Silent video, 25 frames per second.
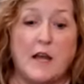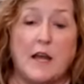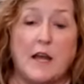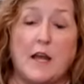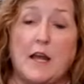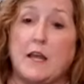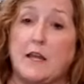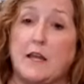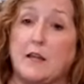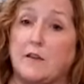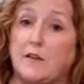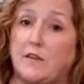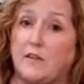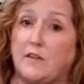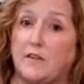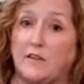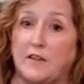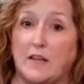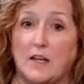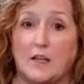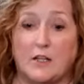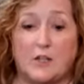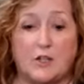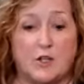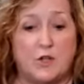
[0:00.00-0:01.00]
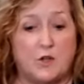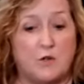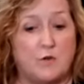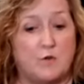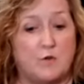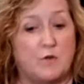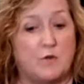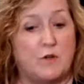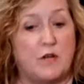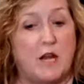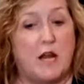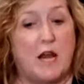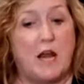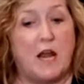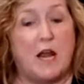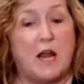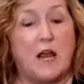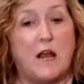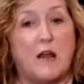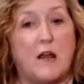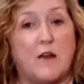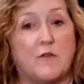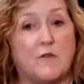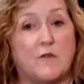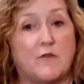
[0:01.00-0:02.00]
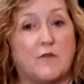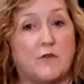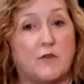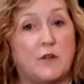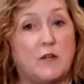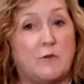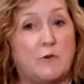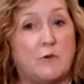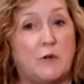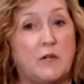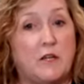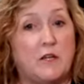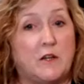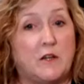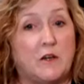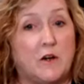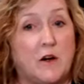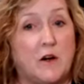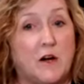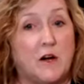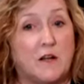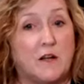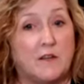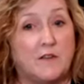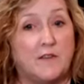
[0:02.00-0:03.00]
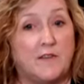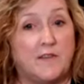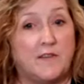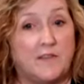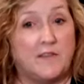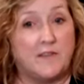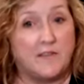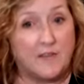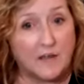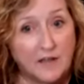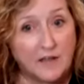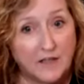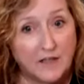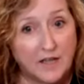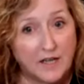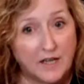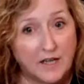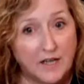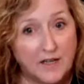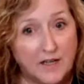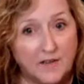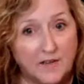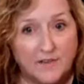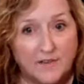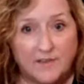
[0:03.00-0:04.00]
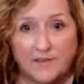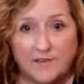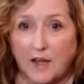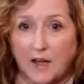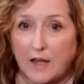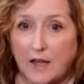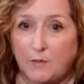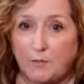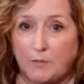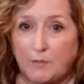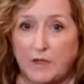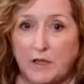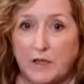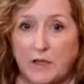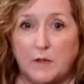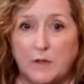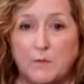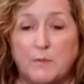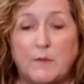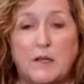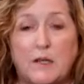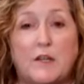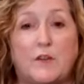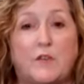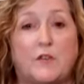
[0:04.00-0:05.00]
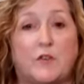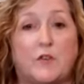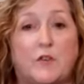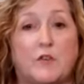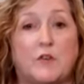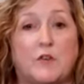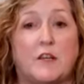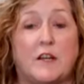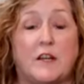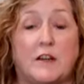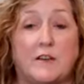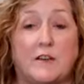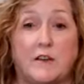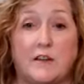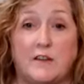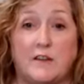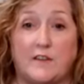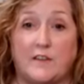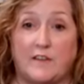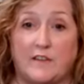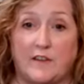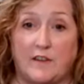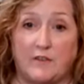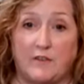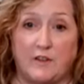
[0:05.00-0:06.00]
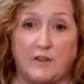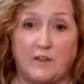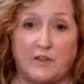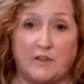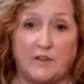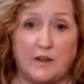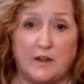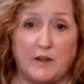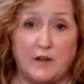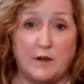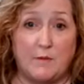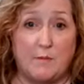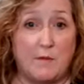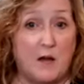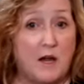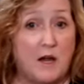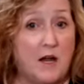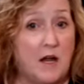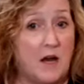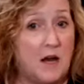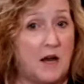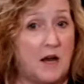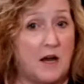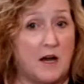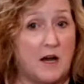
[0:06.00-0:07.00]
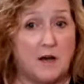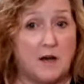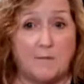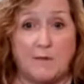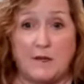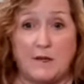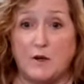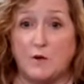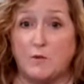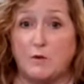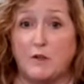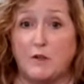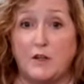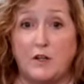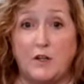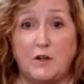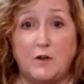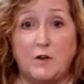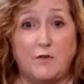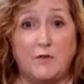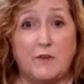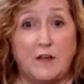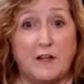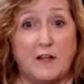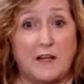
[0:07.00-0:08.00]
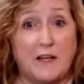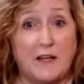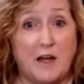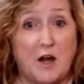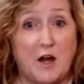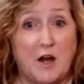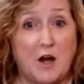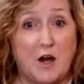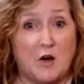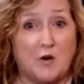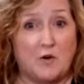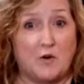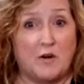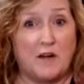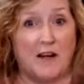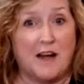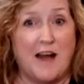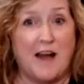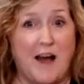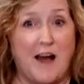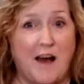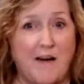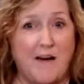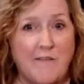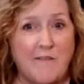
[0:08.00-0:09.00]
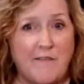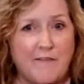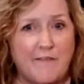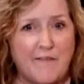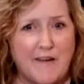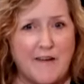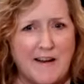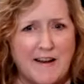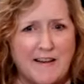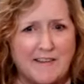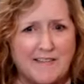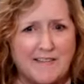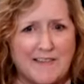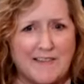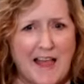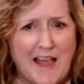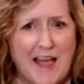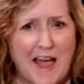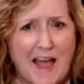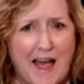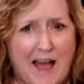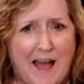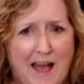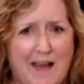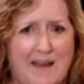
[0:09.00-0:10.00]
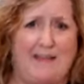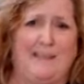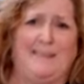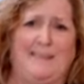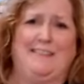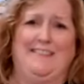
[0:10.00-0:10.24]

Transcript: And stay tuned every week on Sundays, 8 p.m. Eastern Daylight Savings Time. I'm here with a new video. How fun is that?